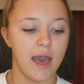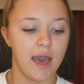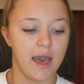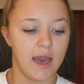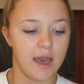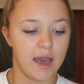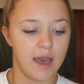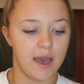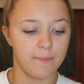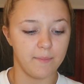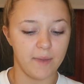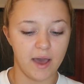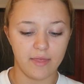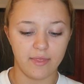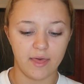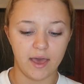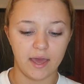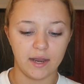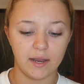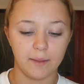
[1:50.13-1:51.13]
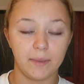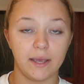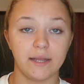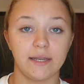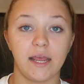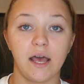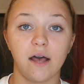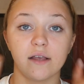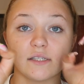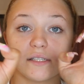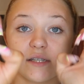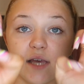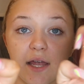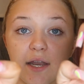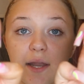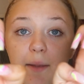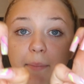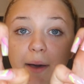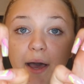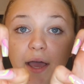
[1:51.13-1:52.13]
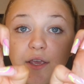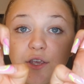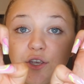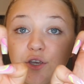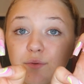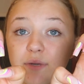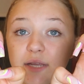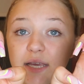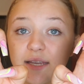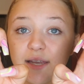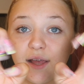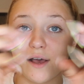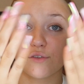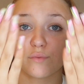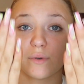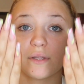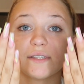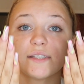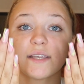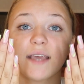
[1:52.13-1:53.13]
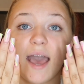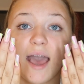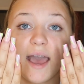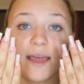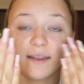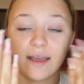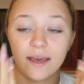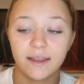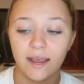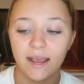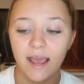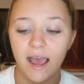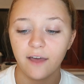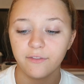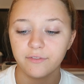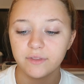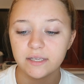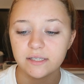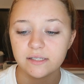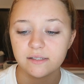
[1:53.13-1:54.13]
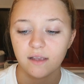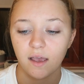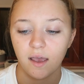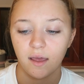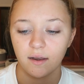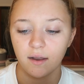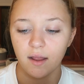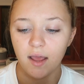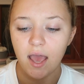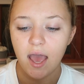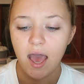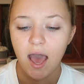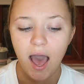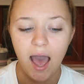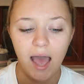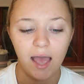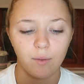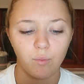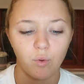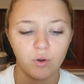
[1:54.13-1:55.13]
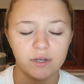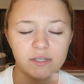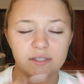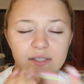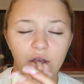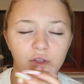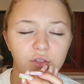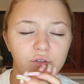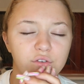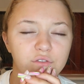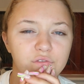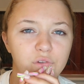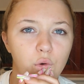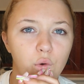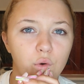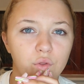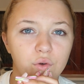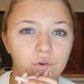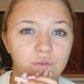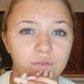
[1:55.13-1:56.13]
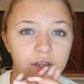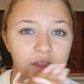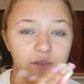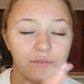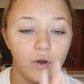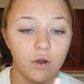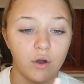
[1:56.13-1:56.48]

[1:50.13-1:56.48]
And then my nails are done by Unique Nails once again, and I had these done, I want to say on the 4th or 5th of